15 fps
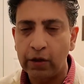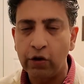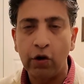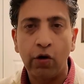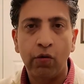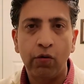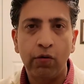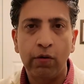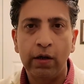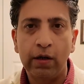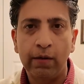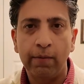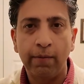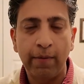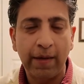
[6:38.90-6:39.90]

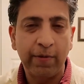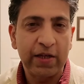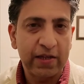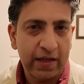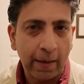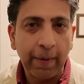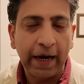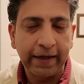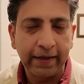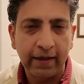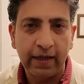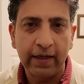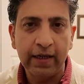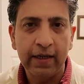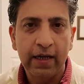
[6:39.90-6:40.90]
maybe some
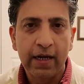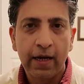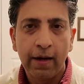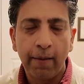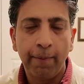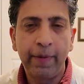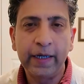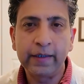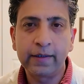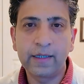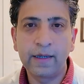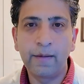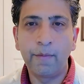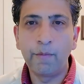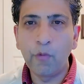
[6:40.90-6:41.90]
IT,
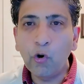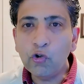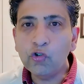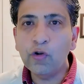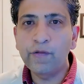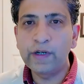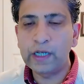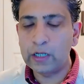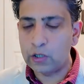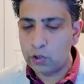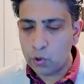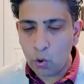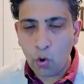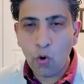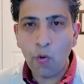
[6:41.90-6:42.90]
but most of it is
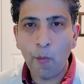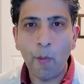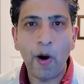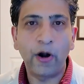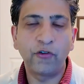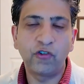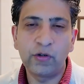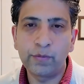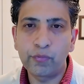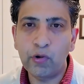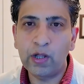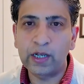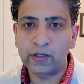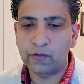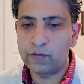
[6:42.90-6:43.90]
low margin
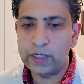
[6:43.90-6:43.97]
products.